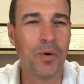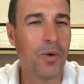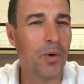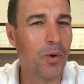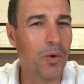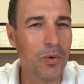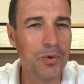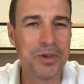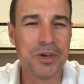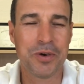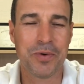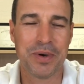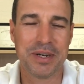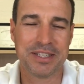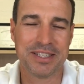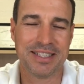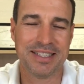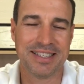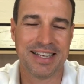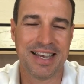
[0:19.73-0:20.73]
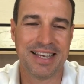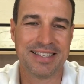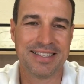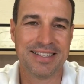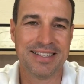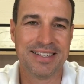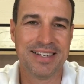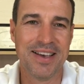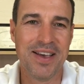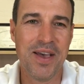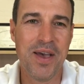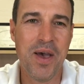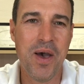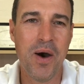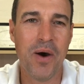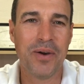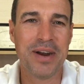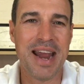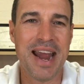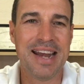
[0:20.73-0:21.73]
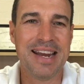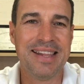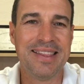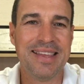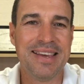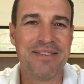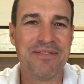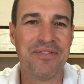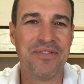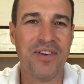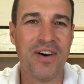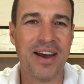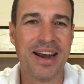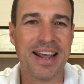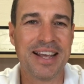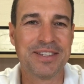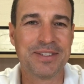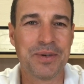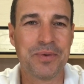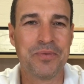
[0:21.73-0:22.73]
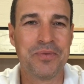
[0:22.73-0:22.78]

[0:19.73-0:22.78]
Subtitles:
all your questions answered on anything finance,